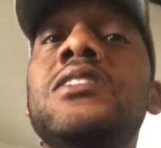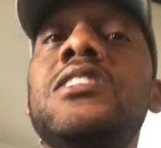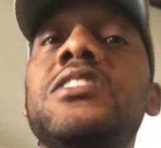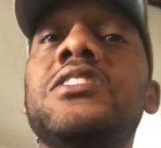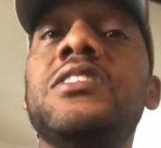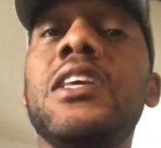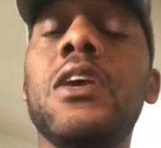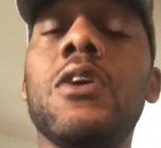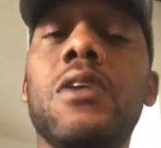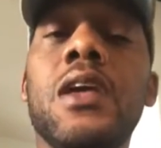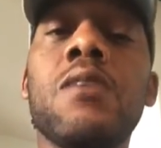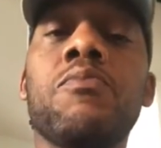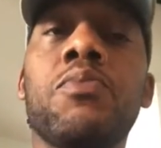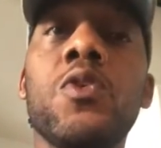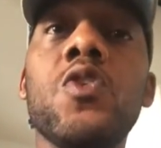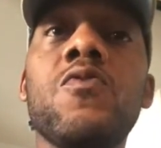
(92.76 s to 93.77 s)
to still
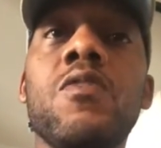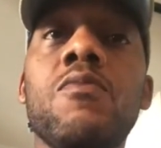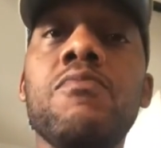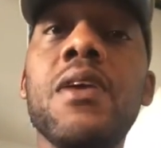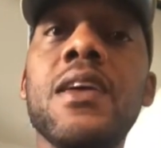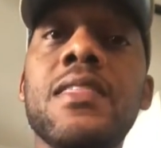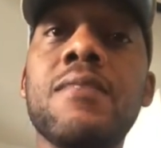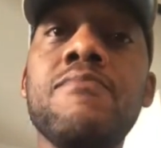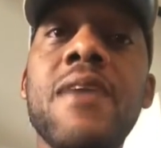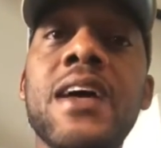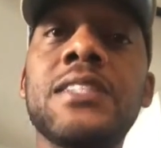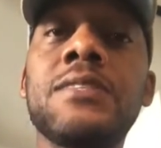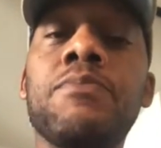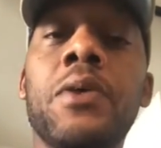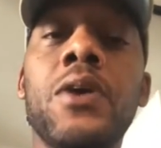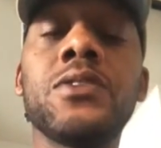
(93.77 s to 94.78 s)
improve on being the
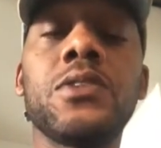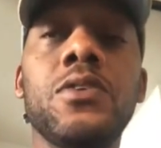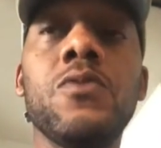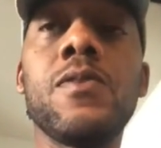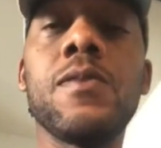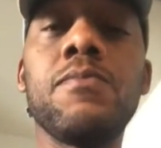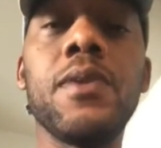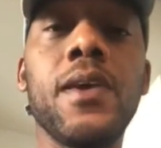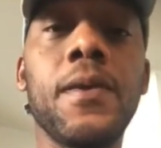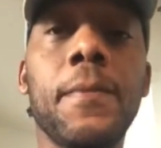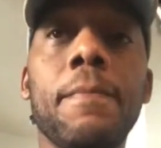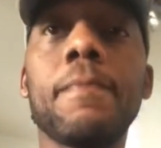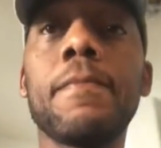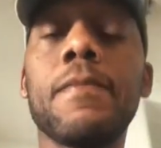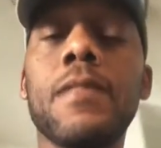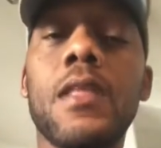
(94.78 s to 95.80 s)
best person you can be.
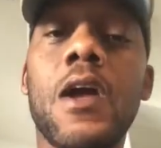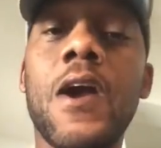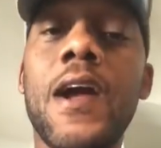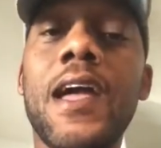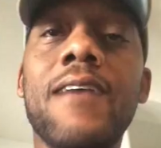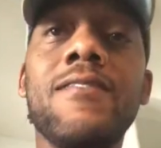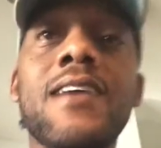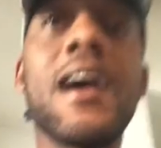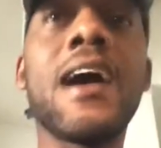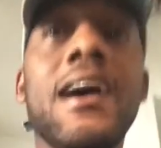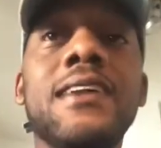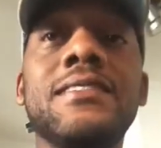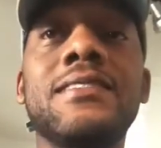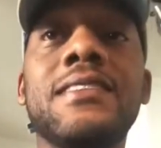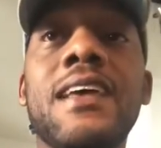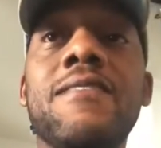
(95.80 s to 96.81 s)
All right, have you
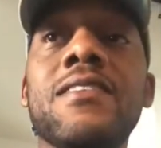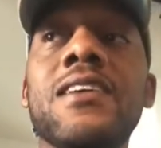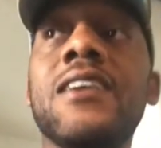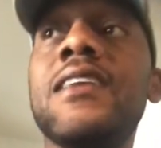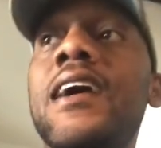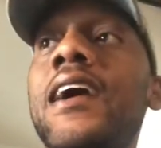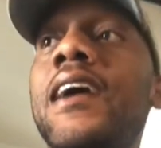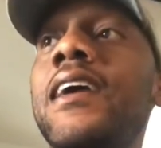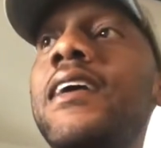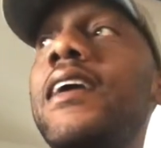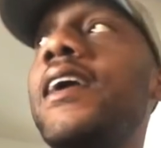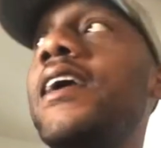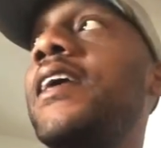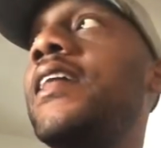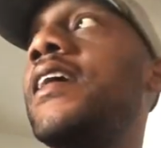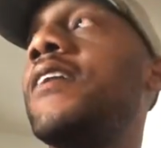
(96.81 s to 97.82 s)
guys have a good day,
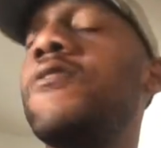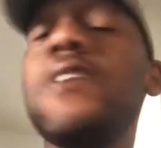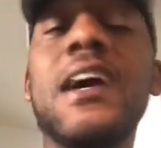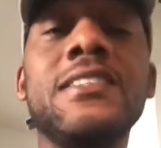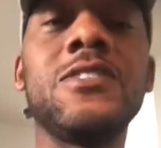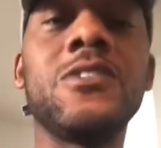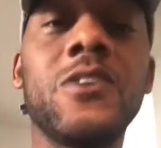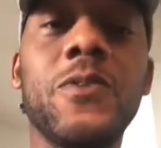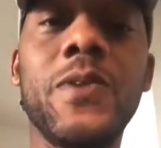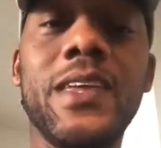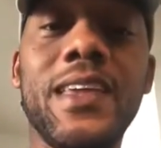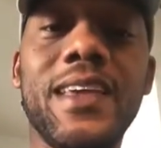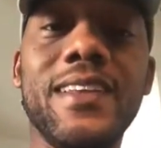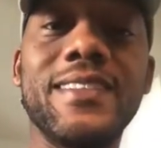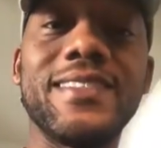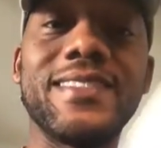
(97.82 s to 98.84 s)
and uh, you guys enjoy your
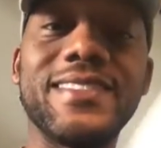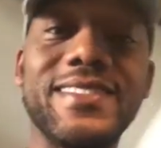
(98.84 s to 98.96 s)
weekend.